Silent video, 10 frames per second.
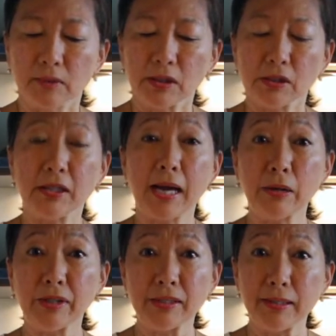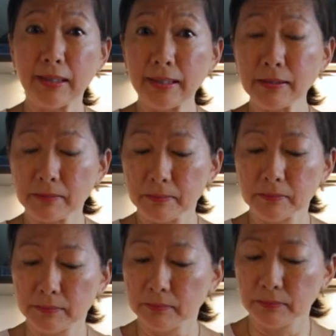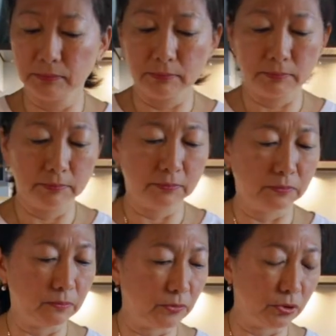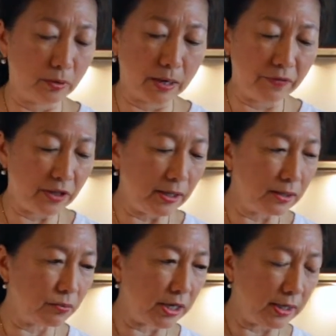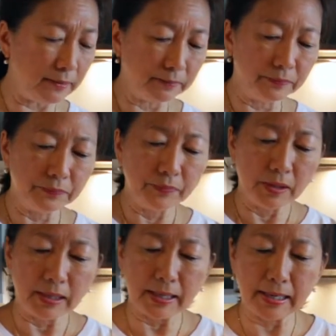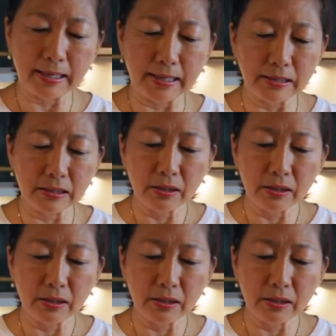See how easy it is? So everything is ready, and